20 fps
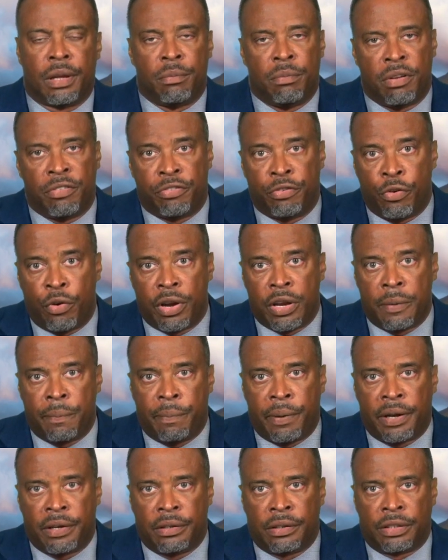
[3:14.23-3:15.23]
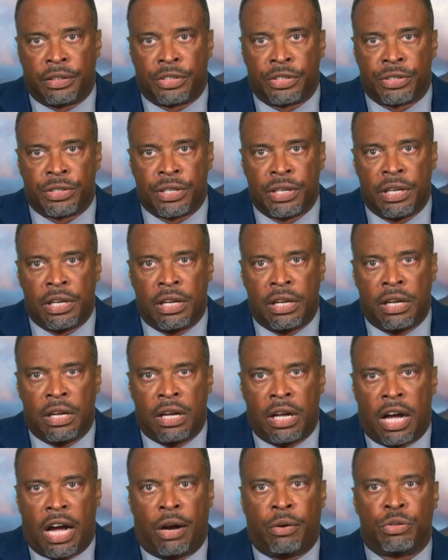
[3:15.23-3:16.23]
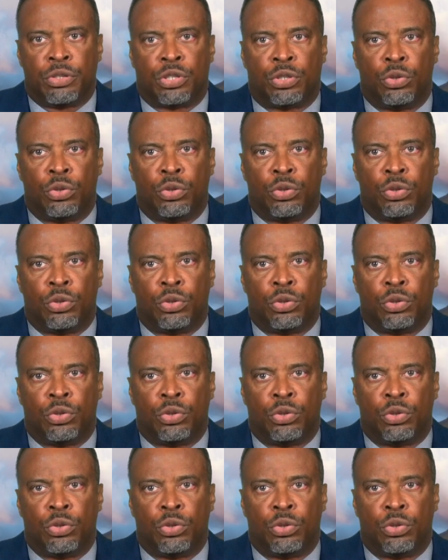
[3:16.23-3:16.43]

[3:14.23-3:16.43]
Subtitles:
Before independence, our